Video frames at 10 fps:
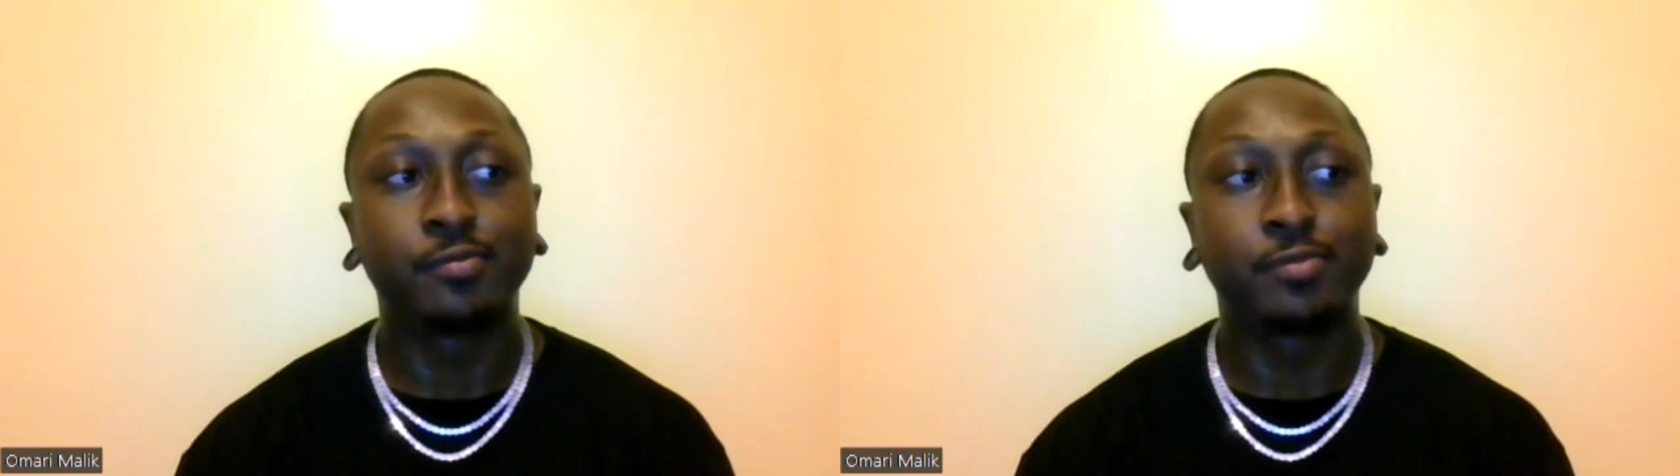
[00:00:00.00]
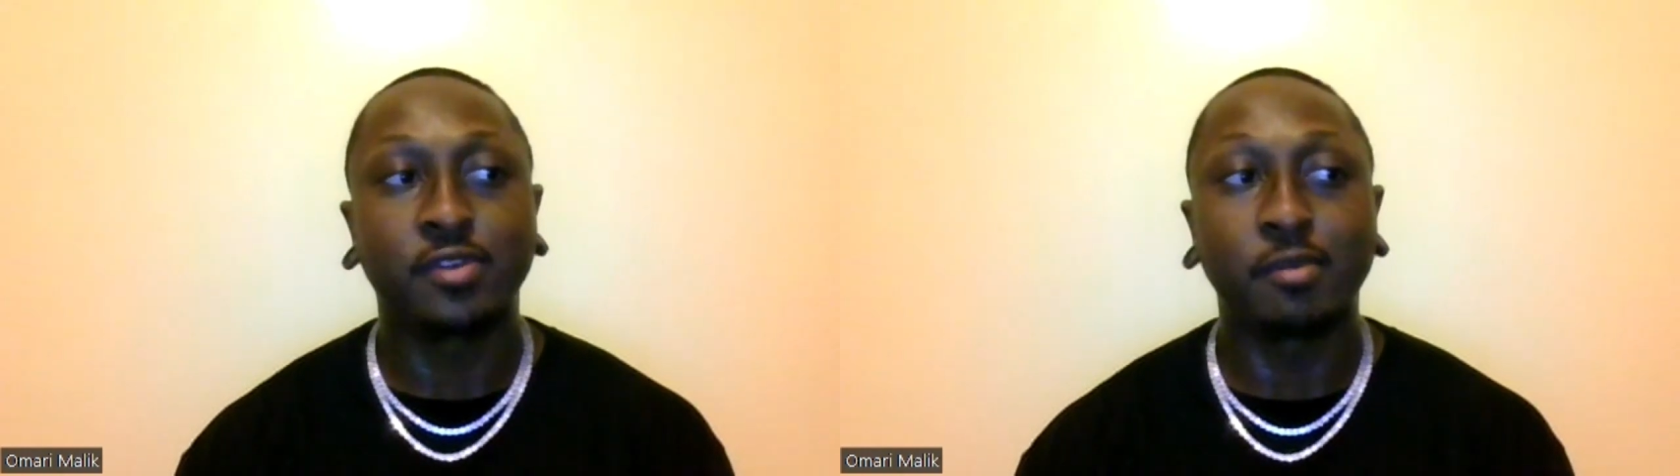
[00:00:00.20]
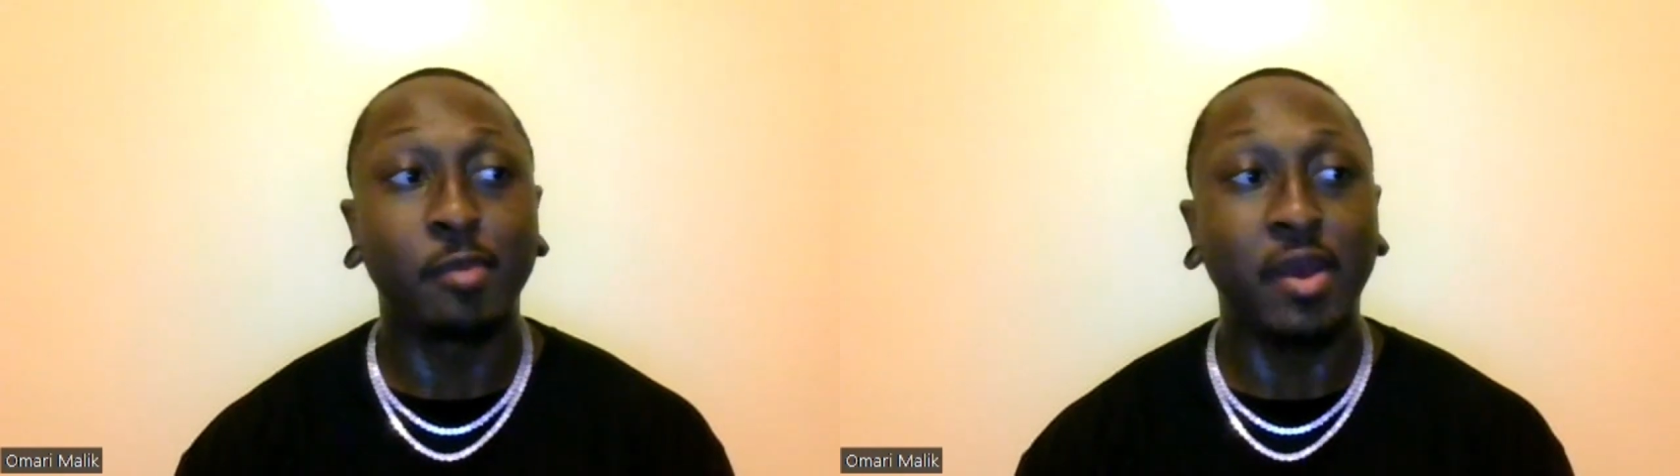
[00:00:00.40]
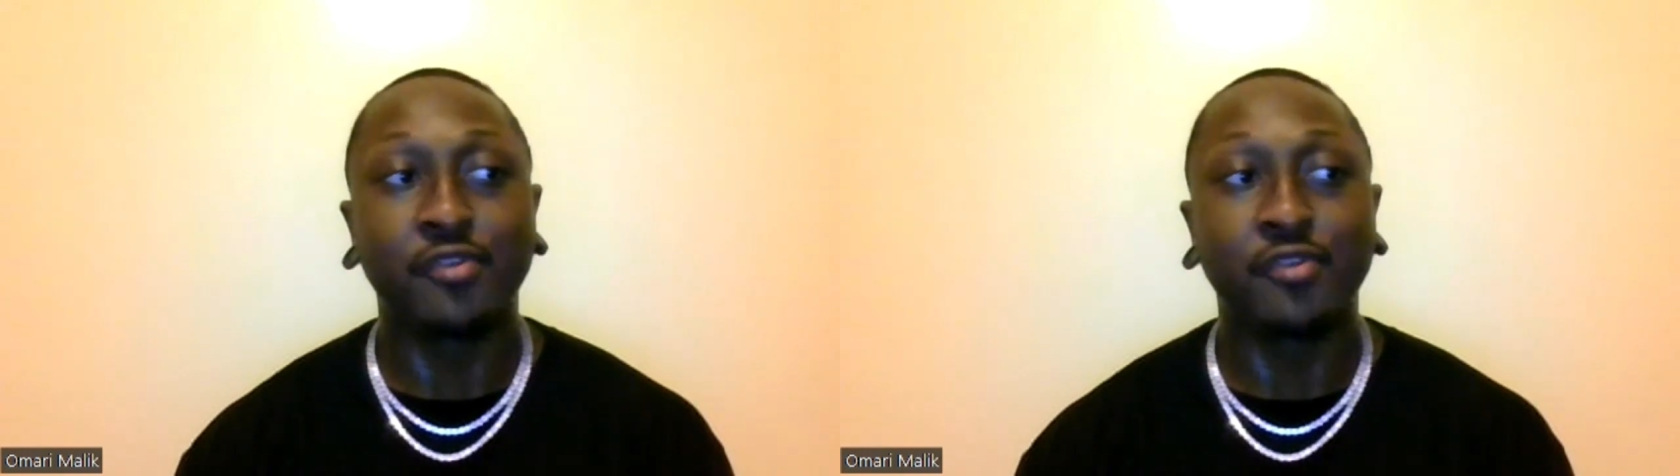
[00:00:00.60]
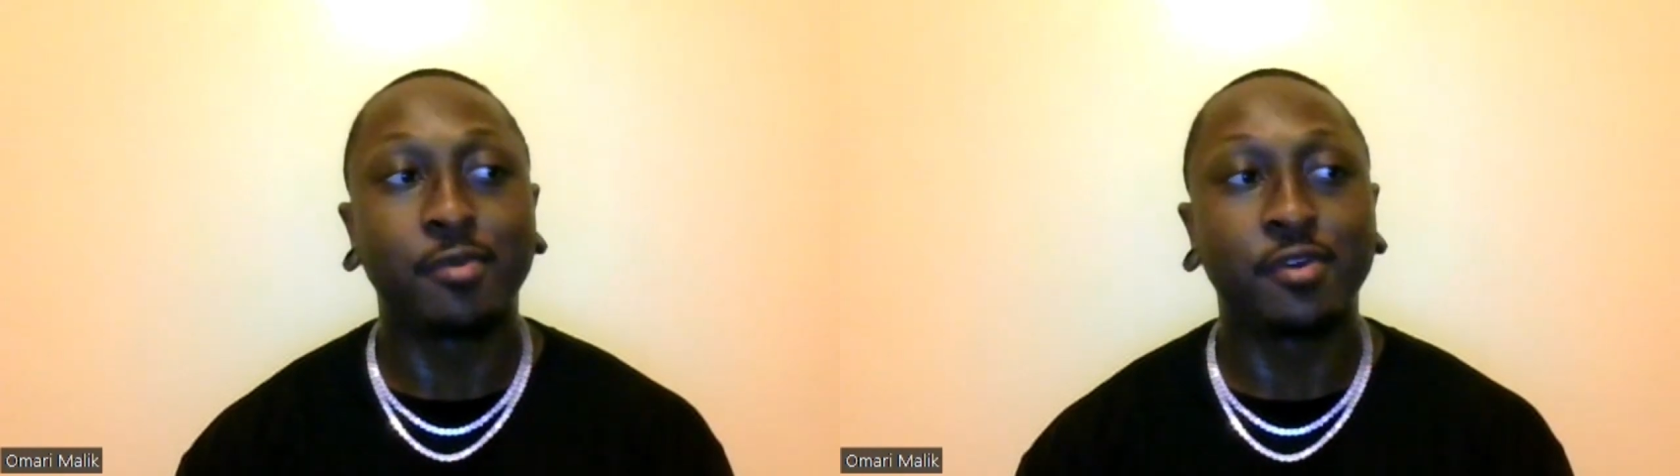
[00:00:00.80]
some of my
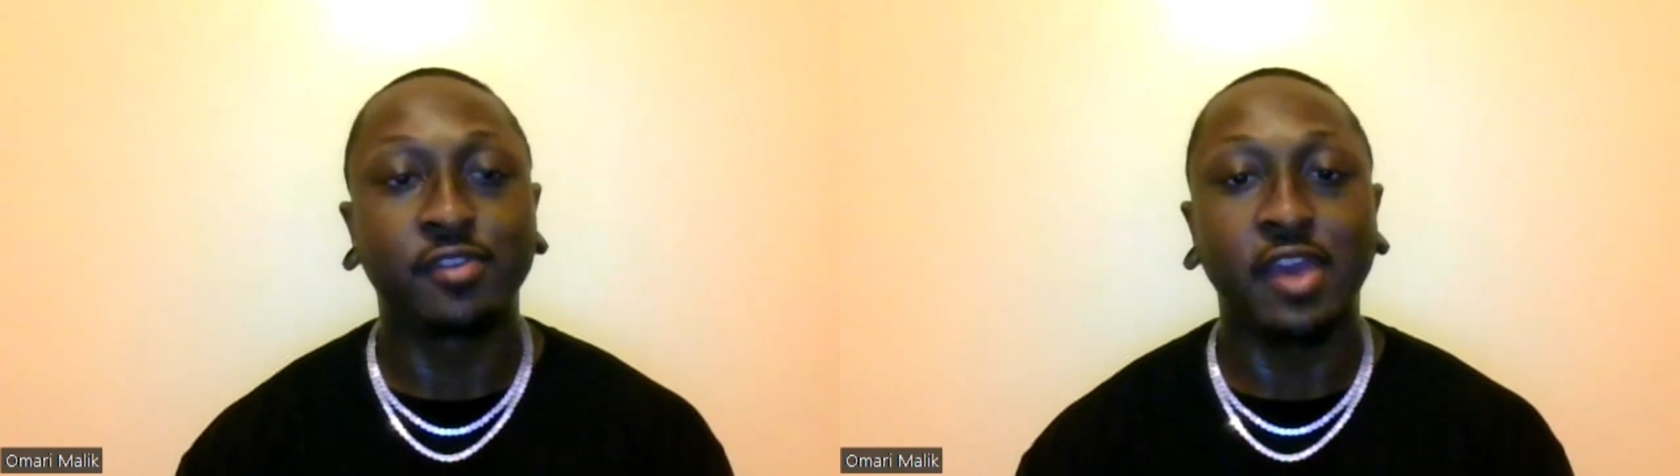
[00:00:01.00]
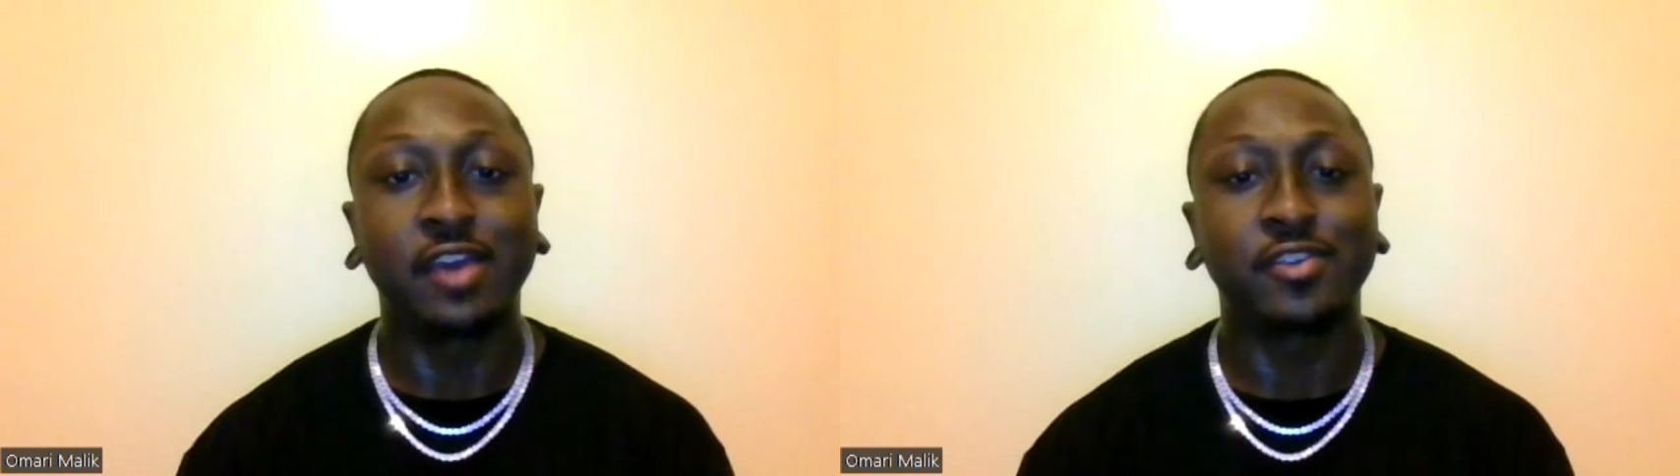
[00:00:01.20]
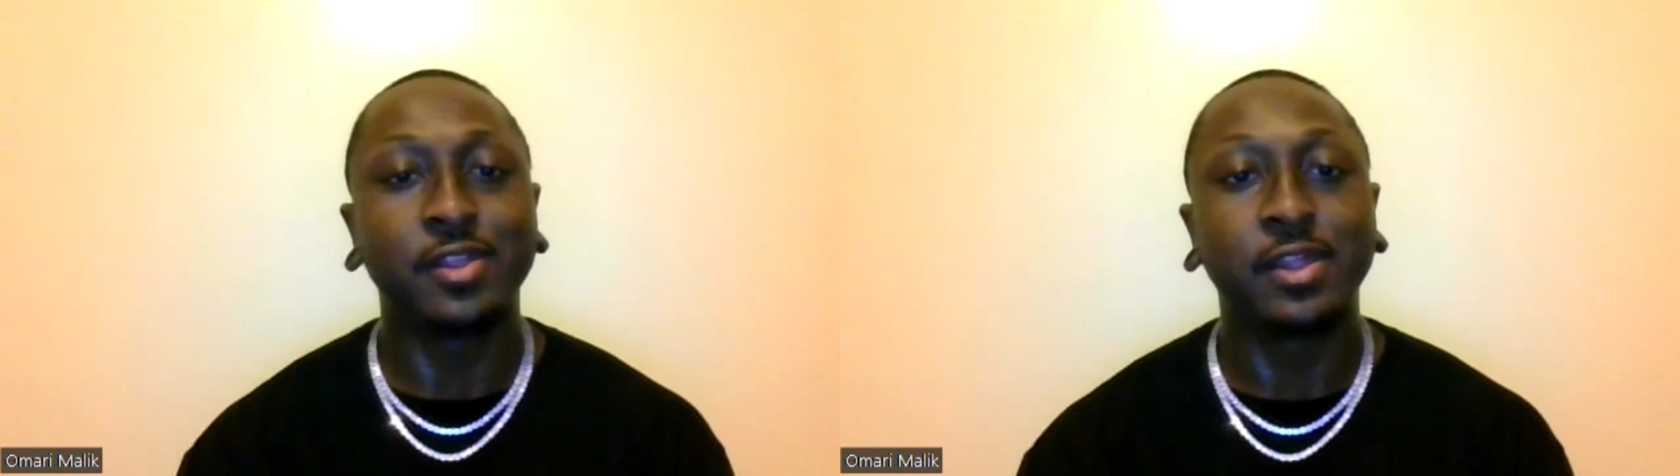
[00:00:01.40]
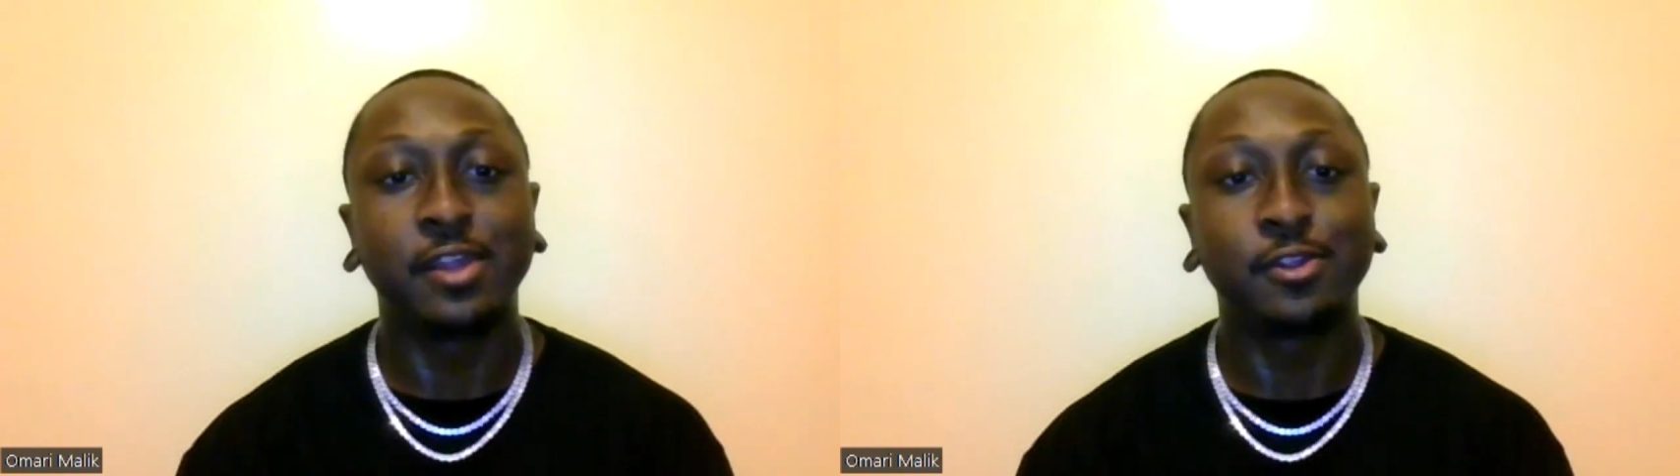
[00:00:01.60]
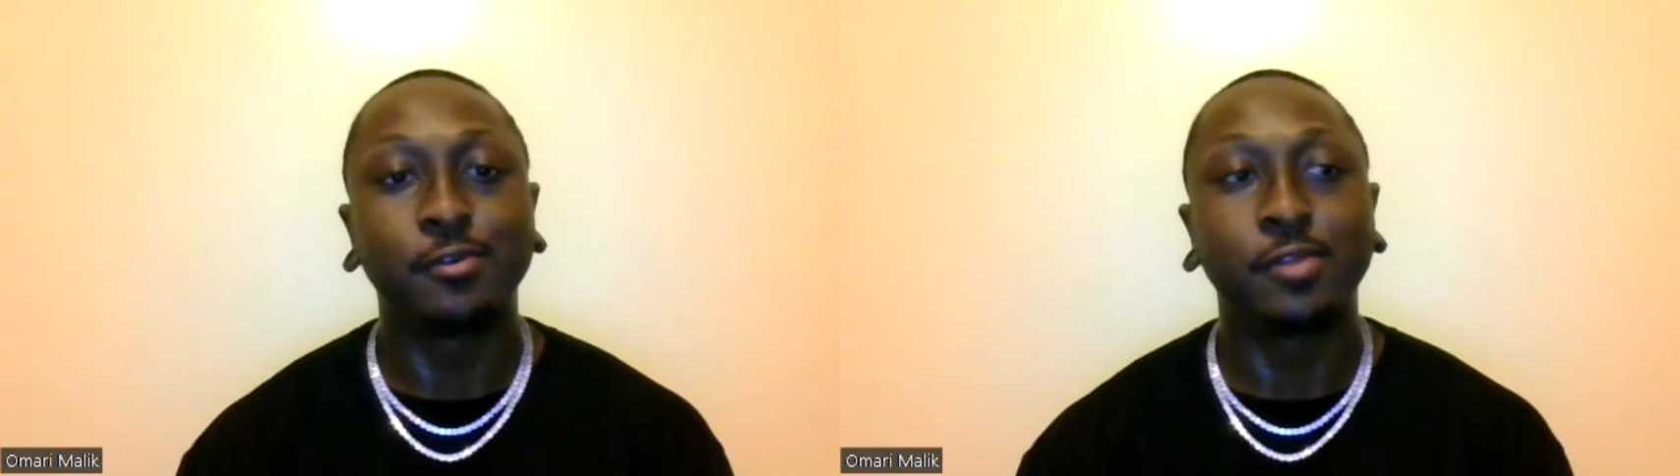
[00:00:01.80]
frat brothers actually
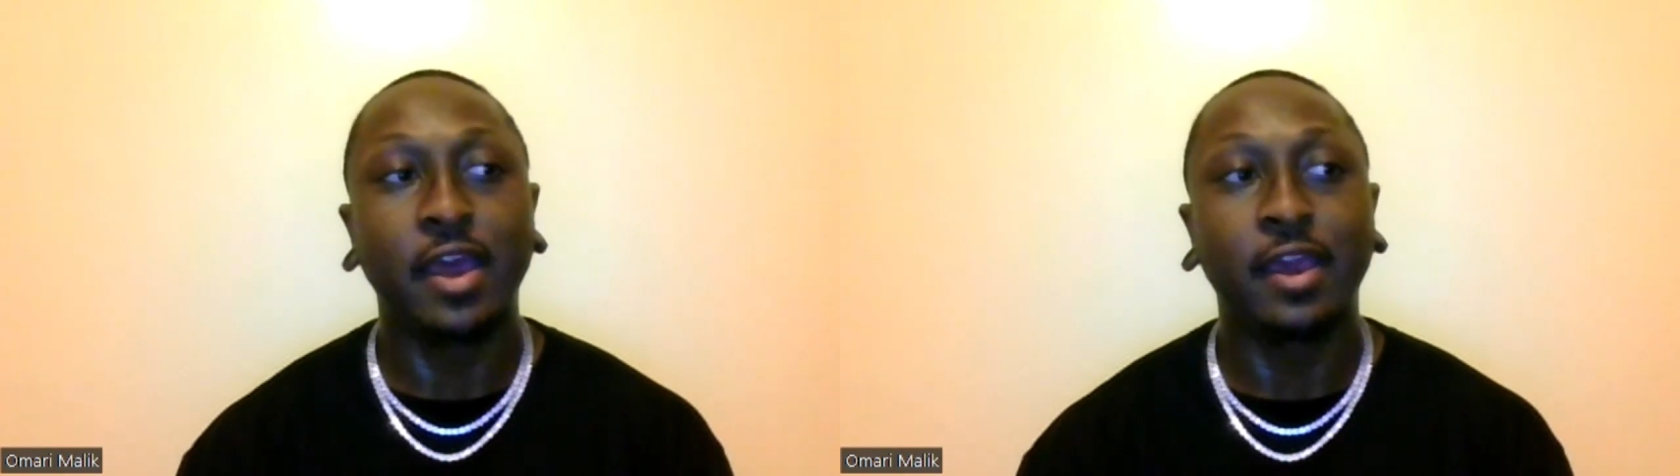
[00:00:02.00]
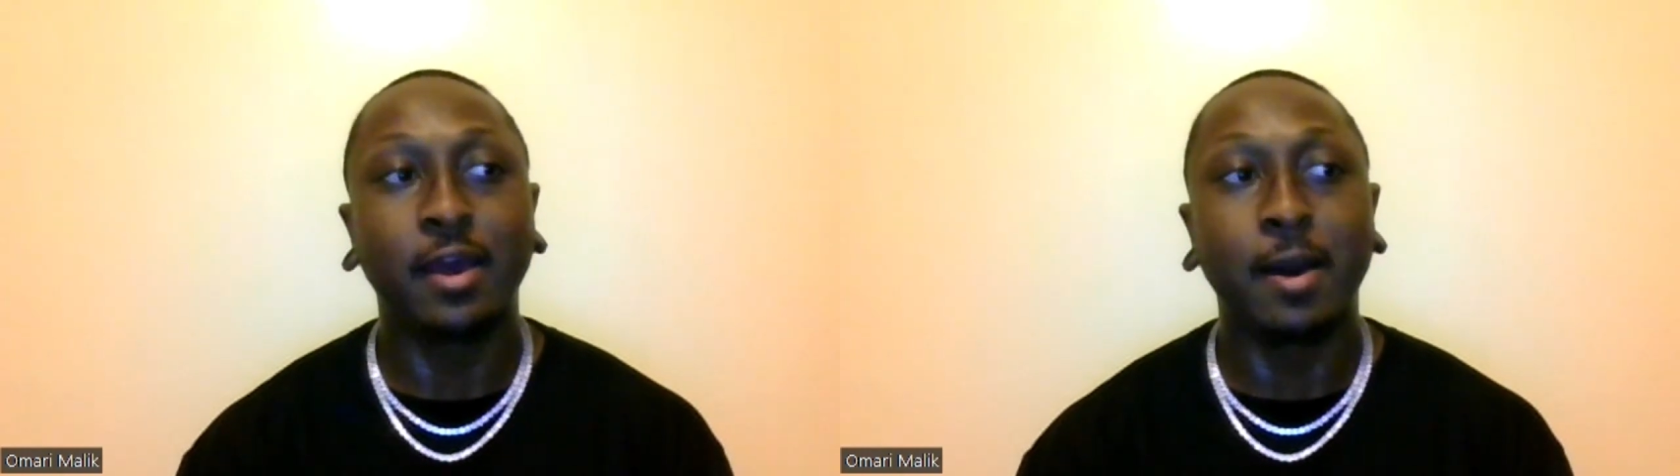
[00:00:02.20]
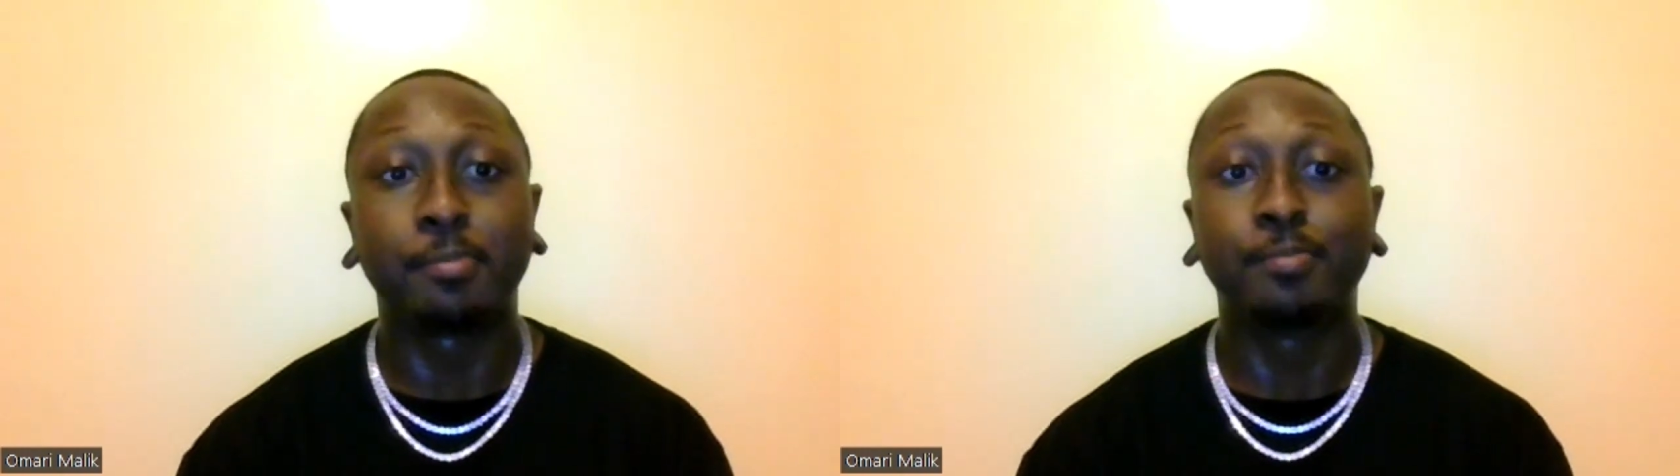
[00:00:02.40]
that do like a